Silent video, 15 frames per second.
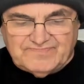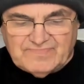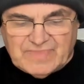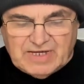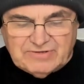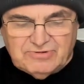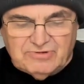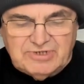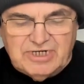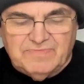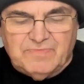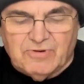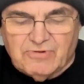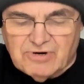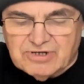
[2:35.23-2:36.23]
Twenty
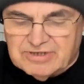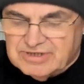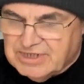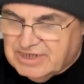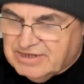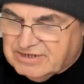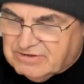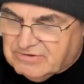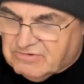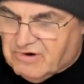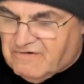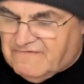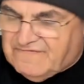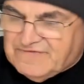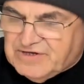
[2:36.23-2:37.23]
four.
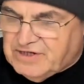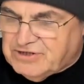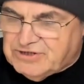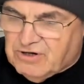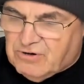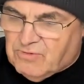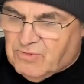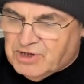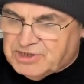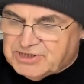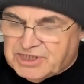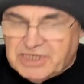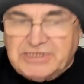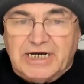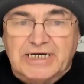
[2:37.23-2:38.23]
Port. of these young
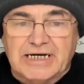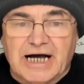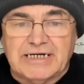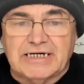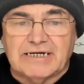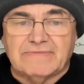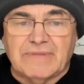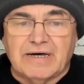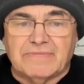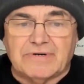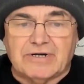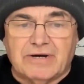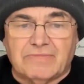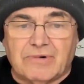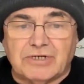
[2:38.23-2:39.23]
whiskies, I can't remember
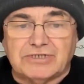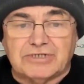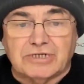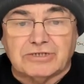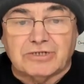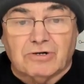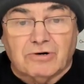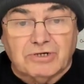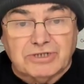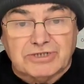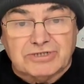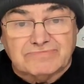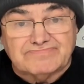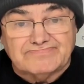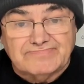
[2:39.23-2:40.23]
how much this
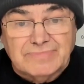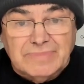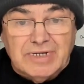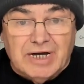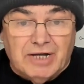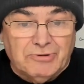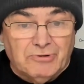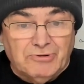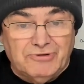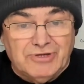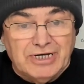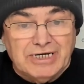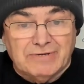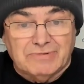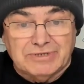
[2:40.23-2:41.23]
cost. Don't
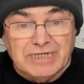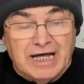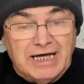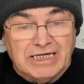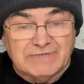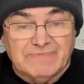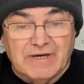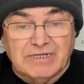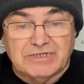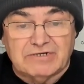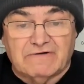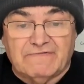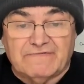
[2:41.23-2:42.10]
think it was that expensive.